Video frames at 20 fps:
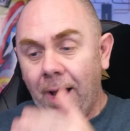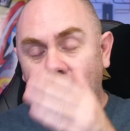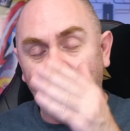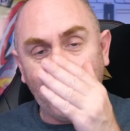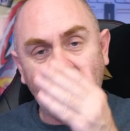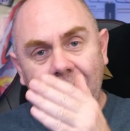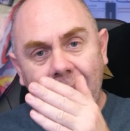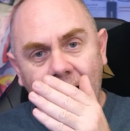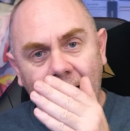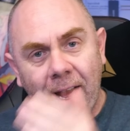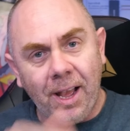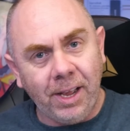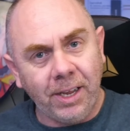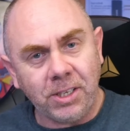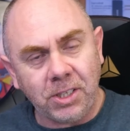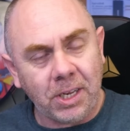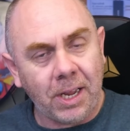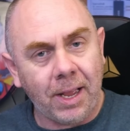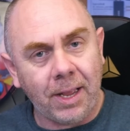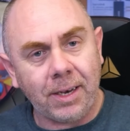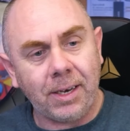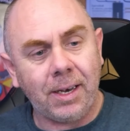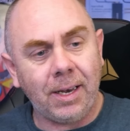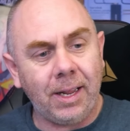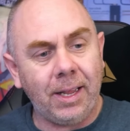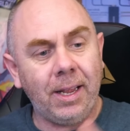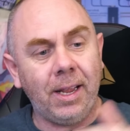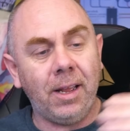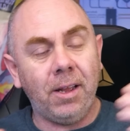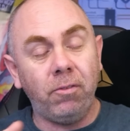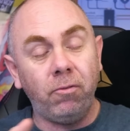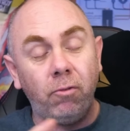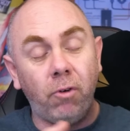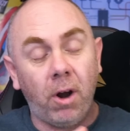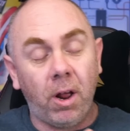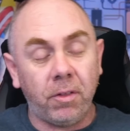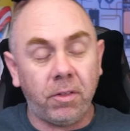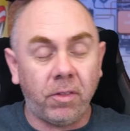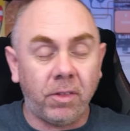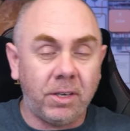and let us handle it and
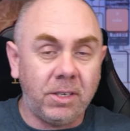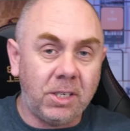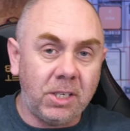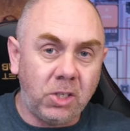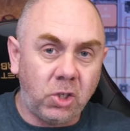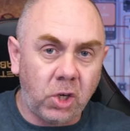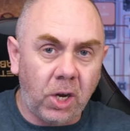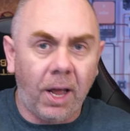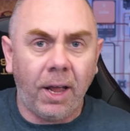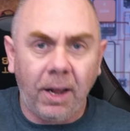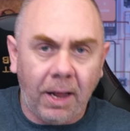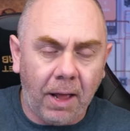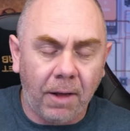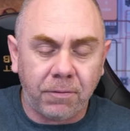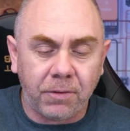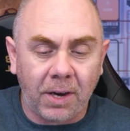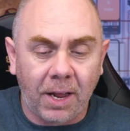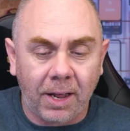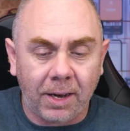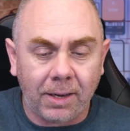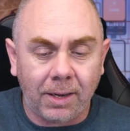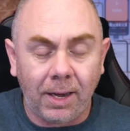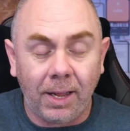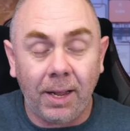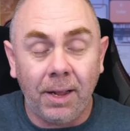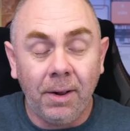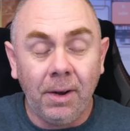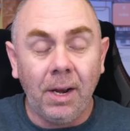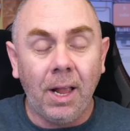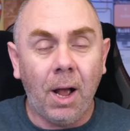rather than DJI have to handle it.